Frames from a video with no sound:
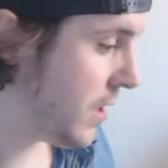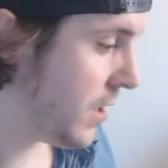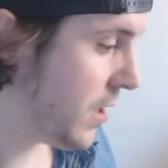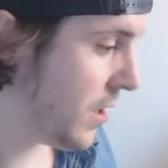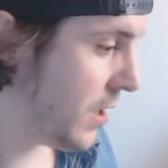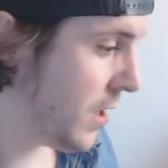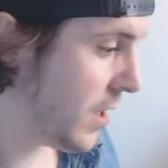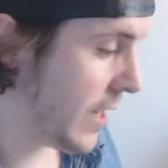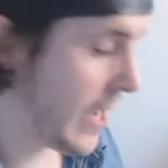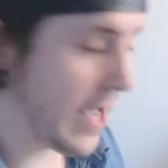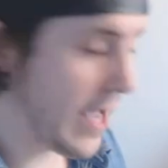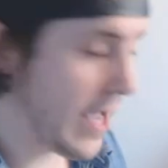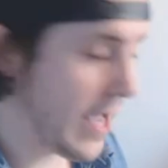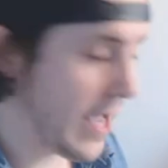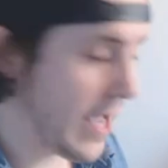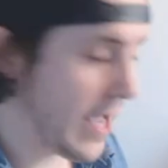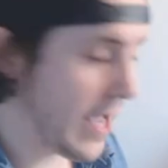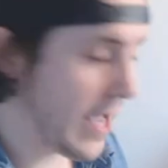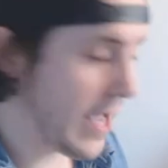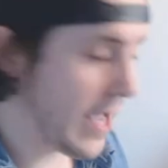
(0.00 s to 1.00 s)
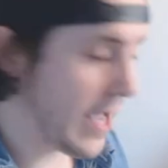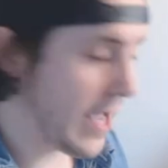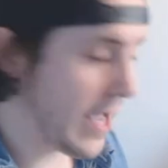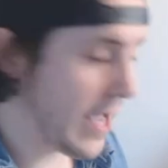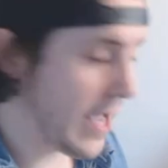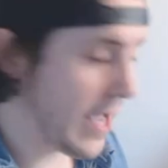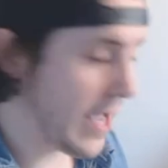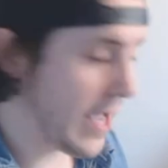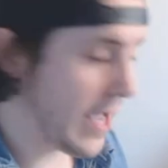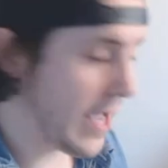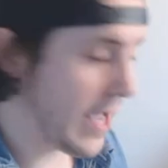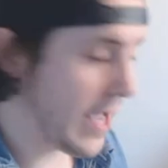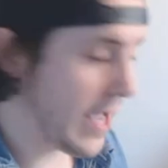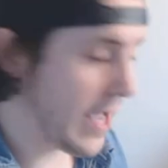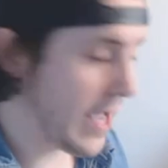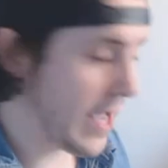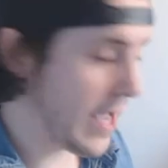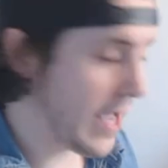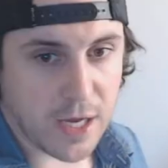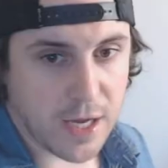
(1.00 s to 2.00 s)
Uh, I have a Wii U now,
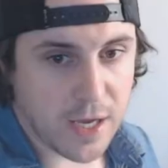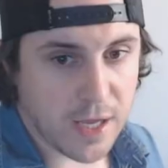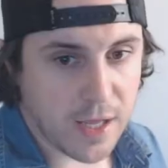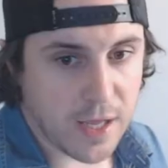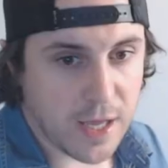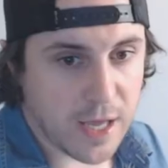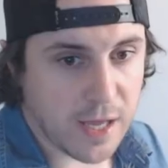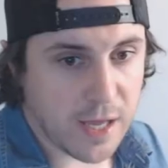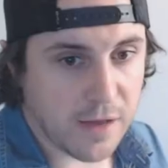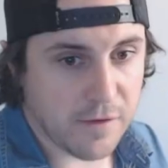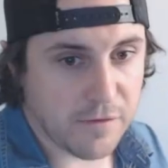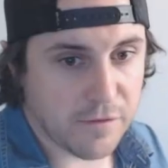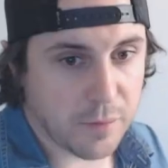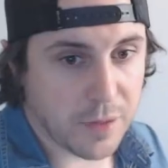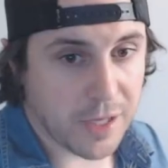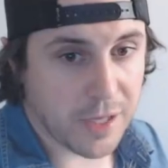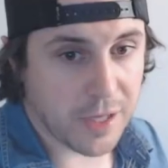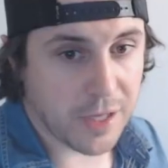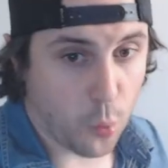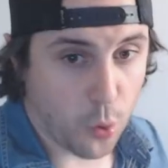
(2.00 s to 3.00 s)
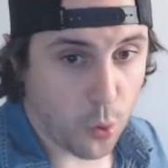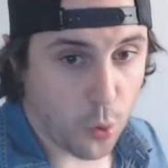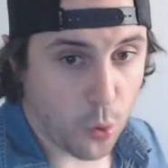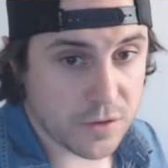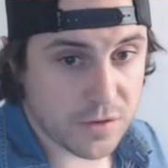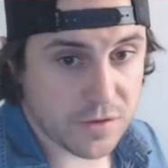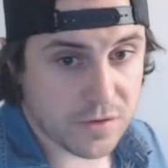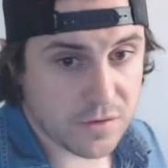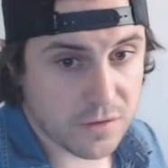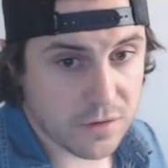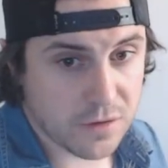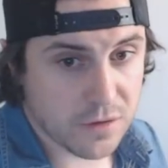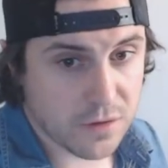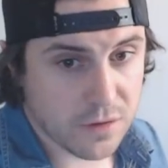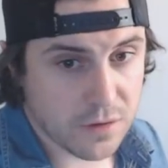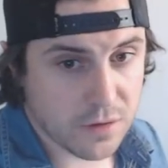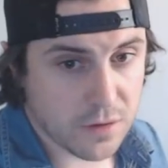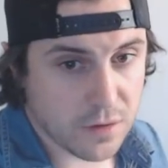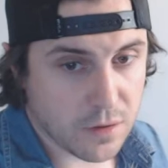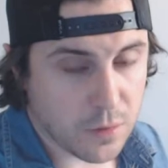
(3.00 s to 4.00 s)
which I have played once.
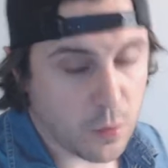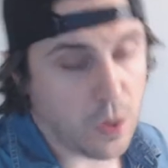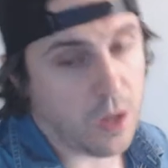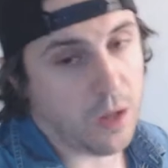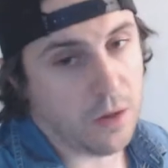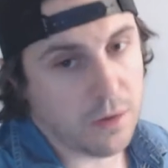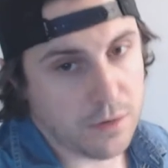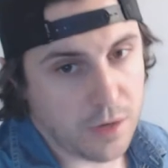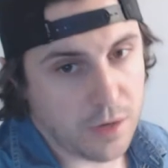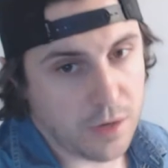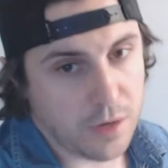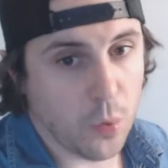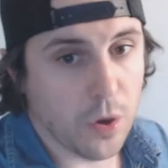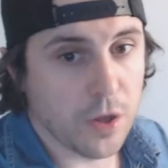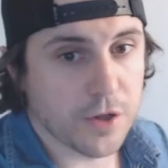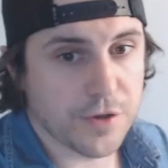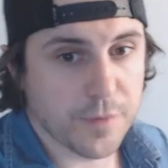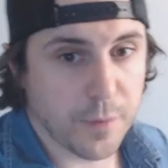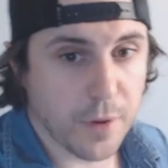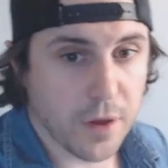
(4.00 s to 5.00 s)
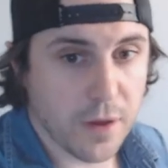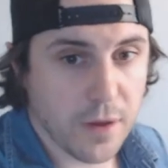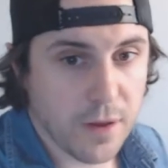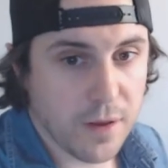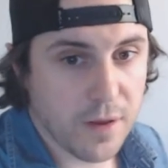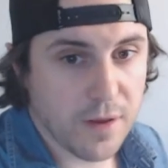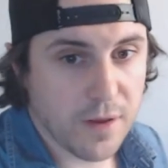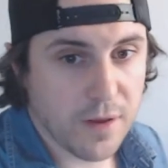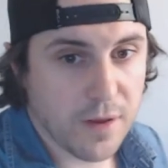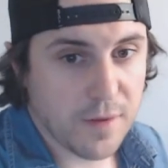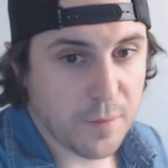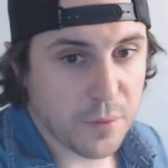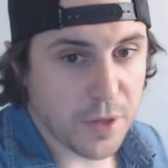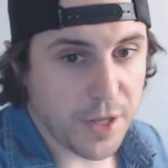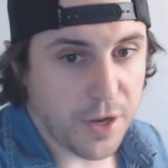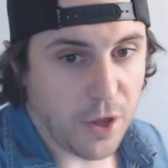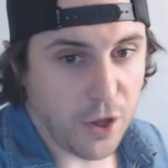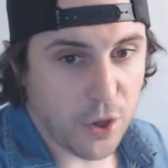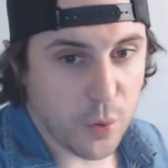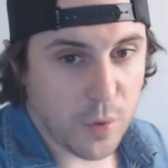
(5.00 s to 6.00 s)
Well, not once, but
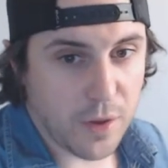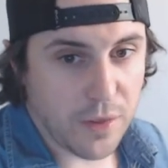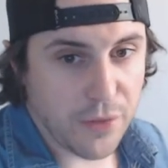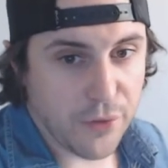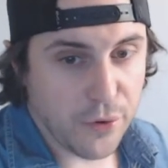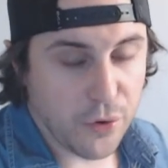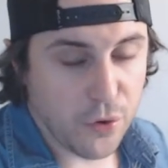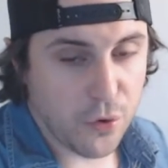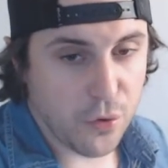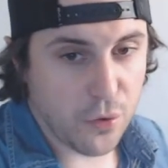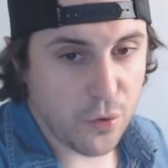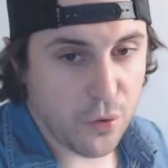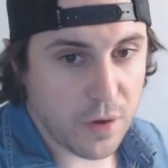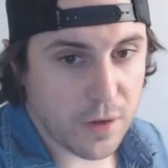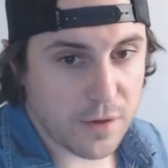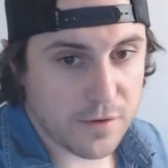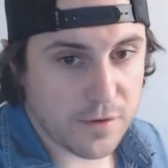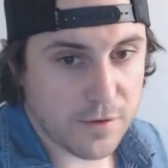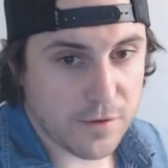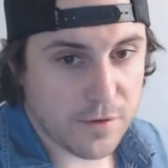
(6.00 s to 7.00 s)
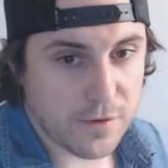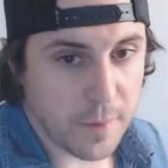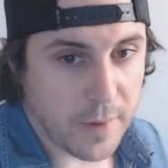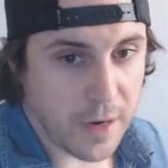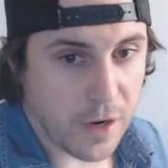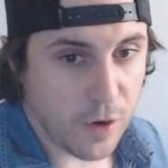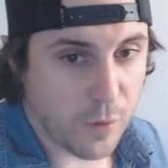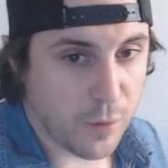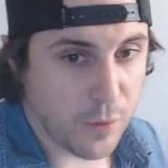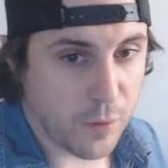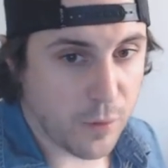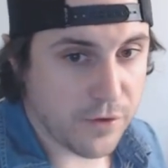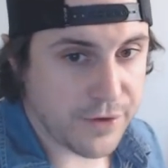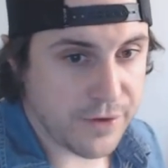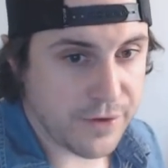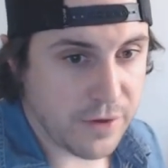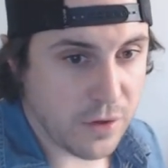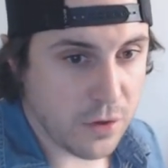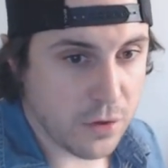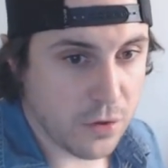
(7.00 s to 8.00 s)
played all the way through uh, Super Mario
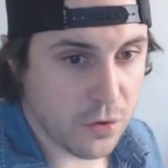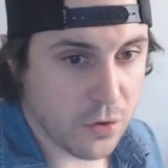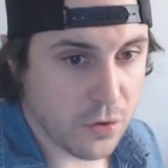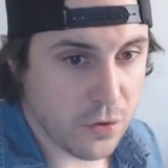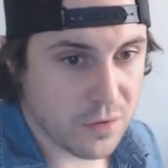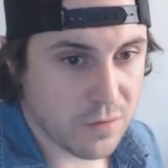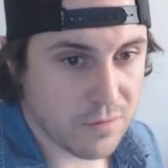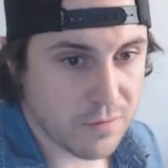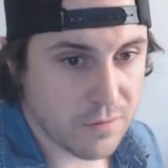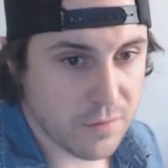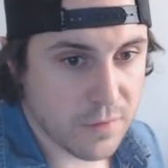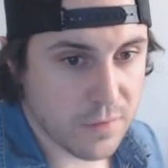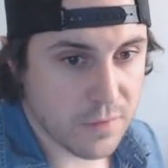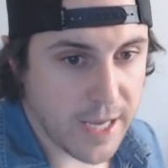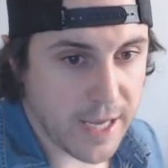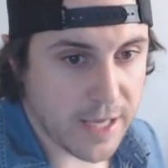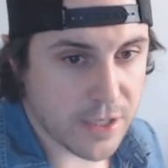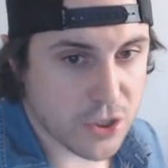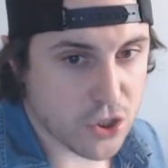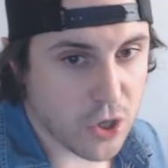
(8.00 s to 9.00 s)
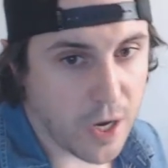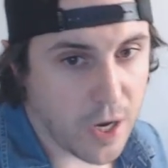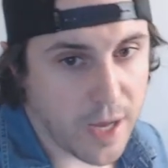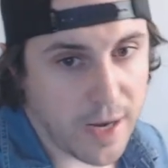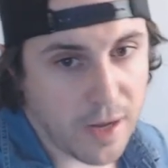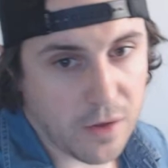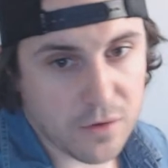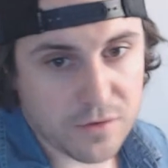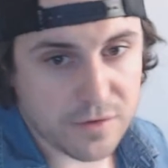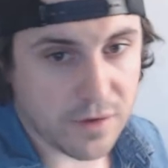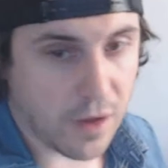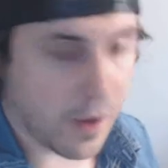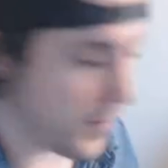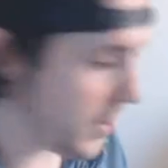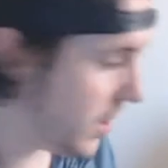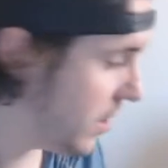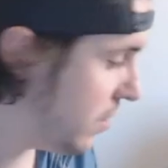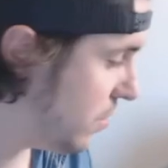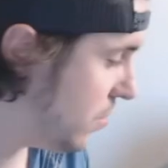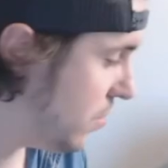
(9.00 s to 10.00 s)
Brothers U and tried out
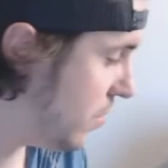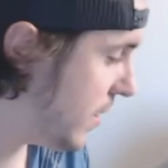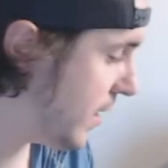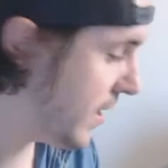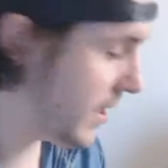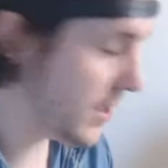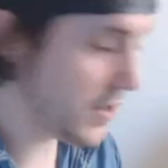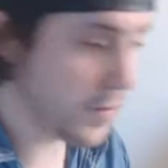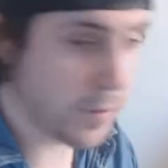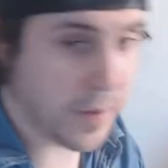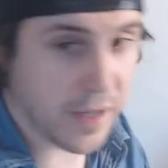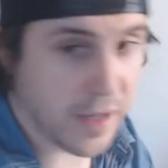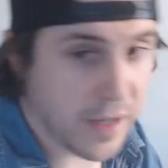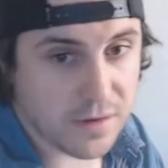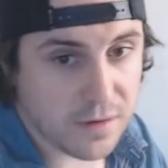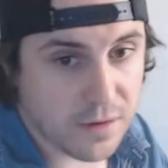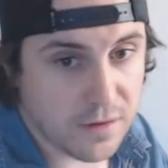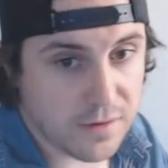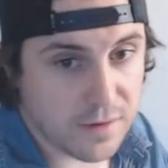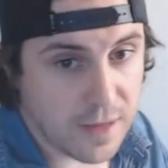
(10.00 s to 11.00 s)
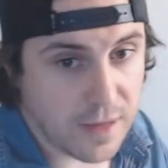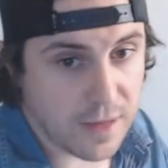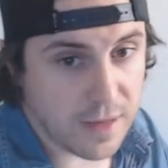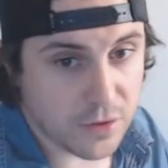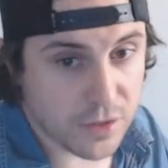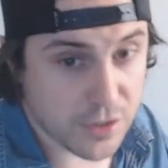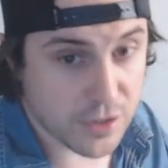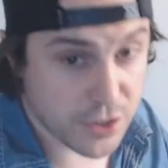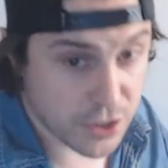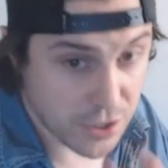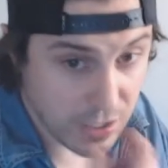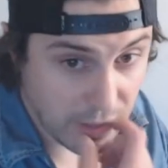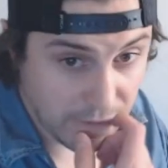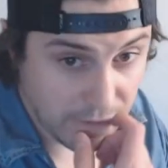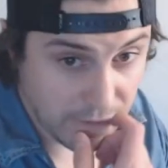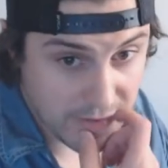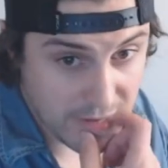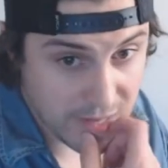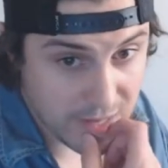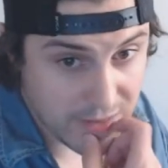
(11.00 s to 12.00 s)
ZombiU, and it's basically sat on the
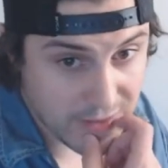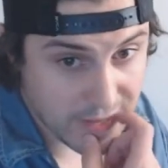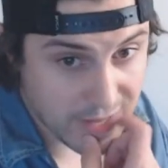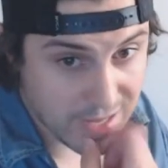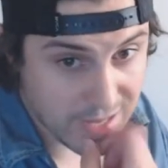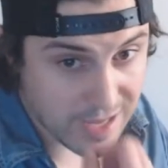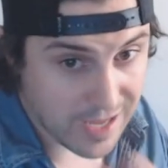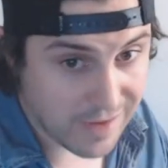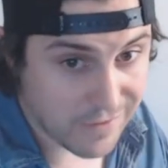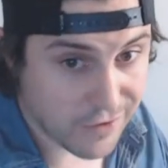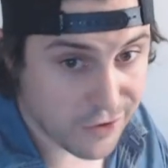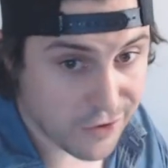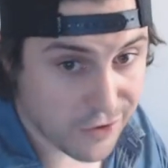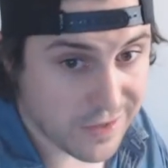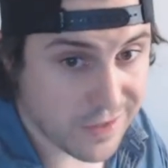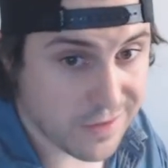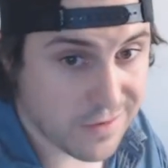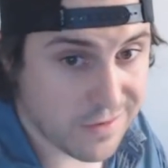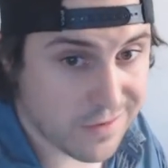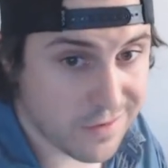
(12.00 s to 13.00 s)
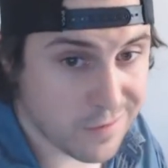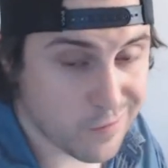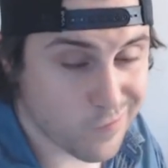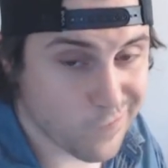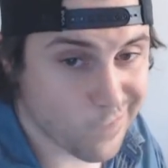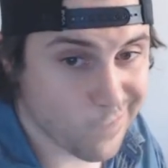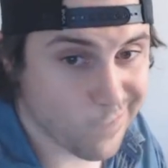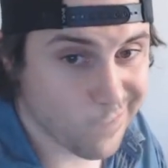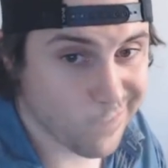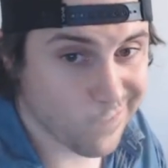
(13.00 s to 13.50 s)
shelf ever since.